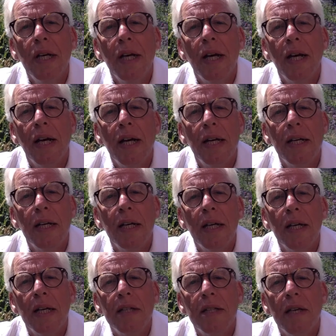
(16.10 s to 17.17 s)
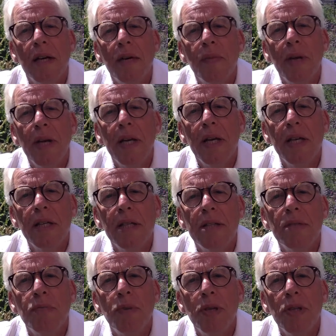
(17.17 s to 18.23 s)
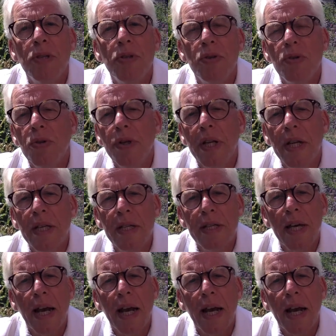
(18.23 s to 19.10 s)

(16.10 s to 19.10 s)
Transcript: and a time when He's withdrawn His